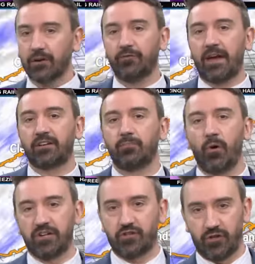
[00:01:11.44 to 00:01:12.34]
effect
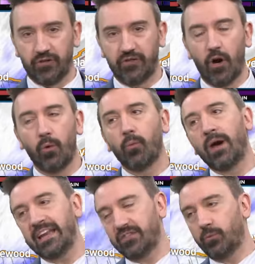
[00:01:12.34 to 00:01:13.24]
moisture. So
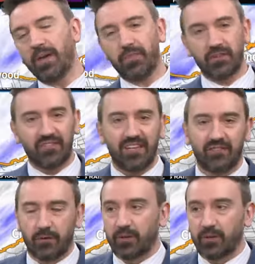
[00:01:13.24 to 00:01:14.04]
when it's with a system,